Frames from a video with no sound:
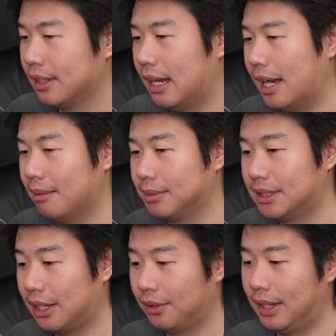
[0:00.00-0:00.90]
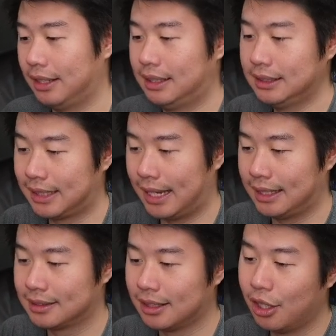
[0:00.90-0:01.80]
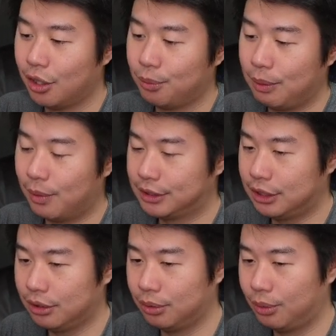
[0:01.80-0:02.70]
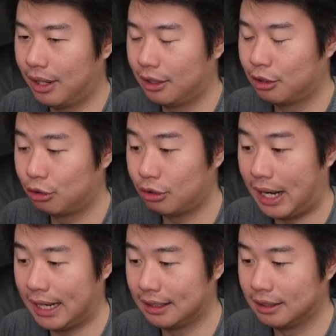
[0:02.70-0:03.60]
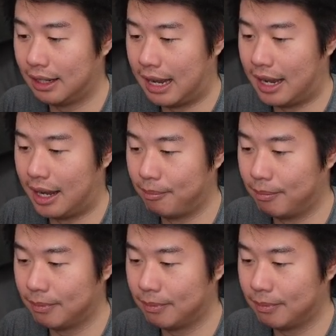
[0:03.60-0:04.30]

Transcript: Um, so in this case, we want to create um,